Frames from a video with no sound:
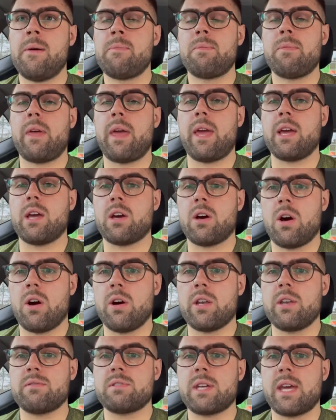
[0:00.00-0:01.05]
It
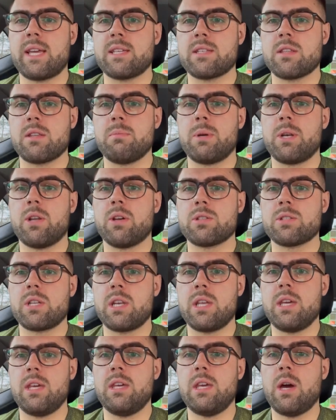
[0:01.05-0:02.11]
kind of takes the
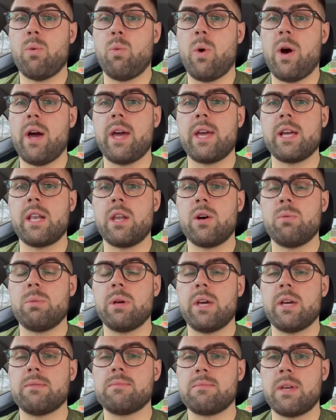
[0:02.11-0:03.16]
monotony away a little
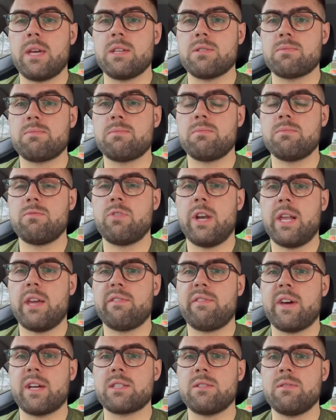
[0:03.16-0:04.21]
bit. It's really
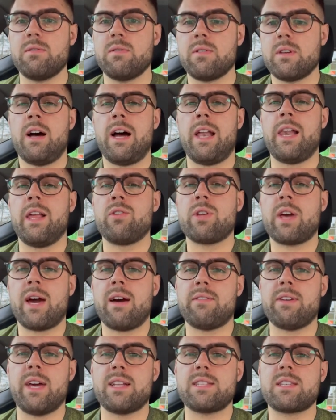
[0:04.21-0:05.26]
effective. A little
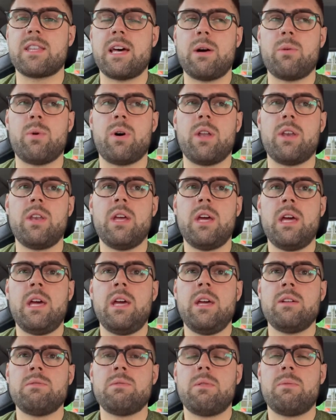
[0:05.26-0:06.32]
caveat to that one,
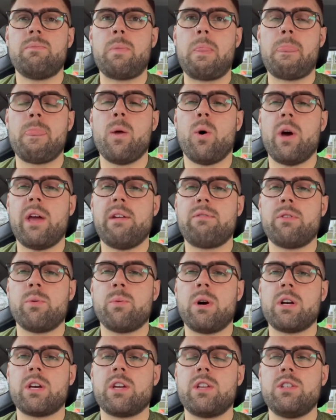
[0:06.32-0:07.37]
not
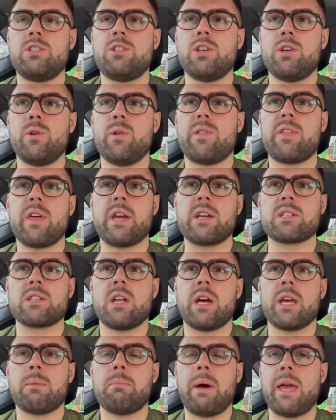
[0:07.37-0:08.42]
everyone can do things
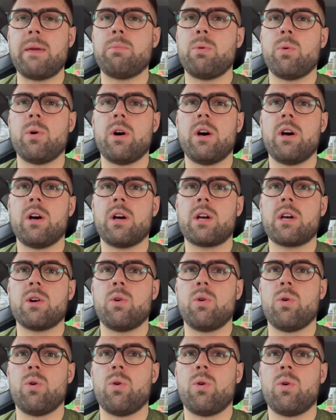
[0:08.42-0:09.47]
like paperwork
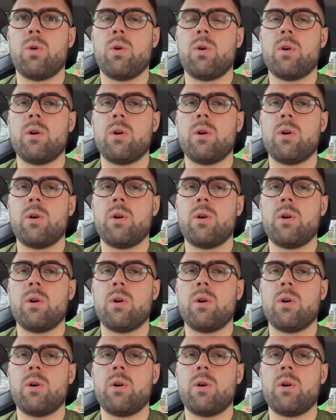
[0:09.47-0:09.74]
or